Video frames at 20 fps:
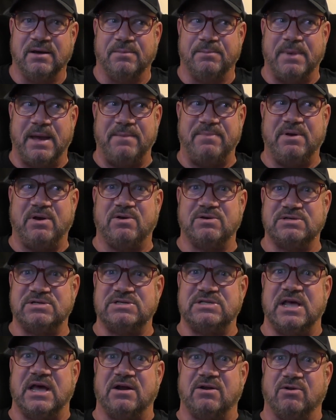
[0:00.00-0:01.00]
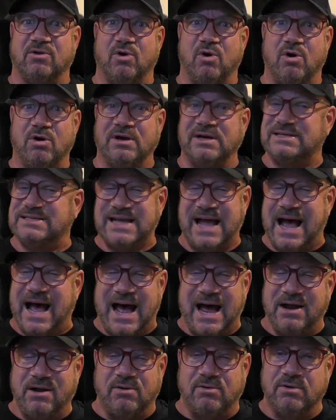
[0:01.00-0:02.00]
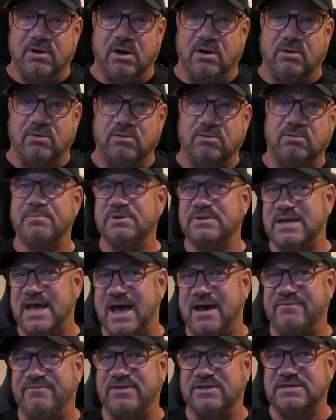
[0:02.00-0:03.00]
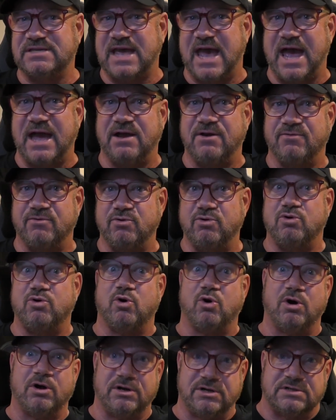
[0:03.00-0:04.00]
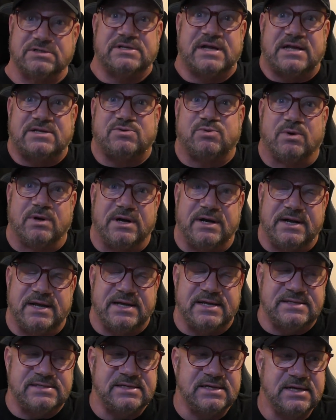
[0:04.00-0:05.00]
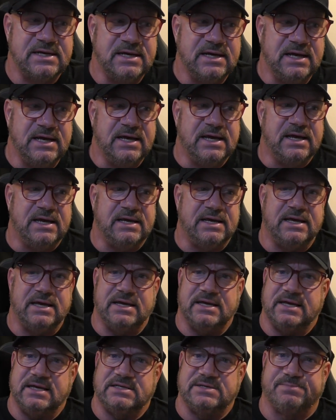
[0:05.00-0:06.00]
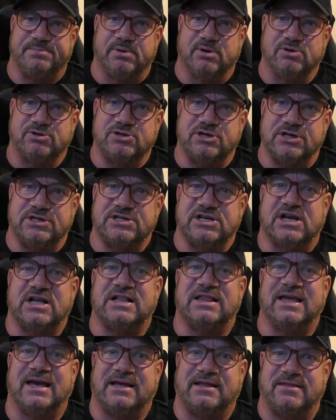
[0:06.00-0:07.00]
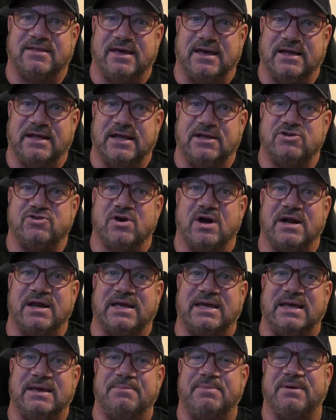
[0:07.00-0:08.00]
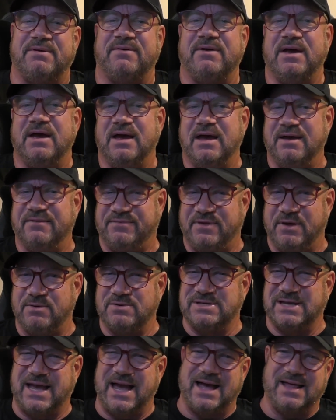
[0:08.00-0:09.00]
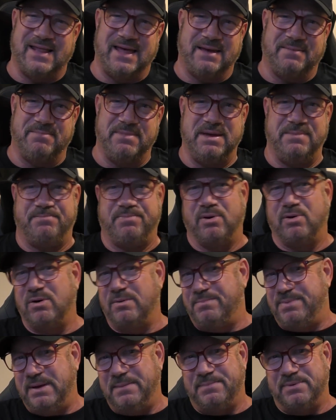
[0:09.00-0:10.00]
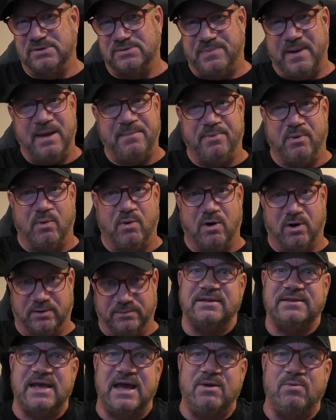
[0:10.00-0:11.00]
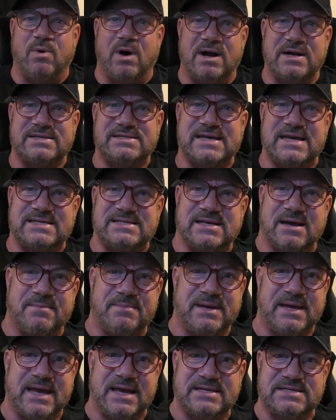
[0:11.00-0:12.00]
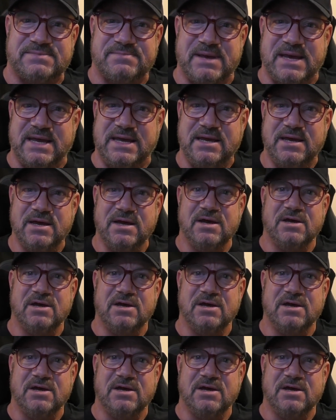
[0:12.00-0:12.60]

Maybe because he's there the longest. I don't know. But to have this kangaroo court, that's what it is. It, it, it's bullshit. It's a click thing. They try to keep it. If there was a guy like me pulling people's paperwork, they'd want to say something against me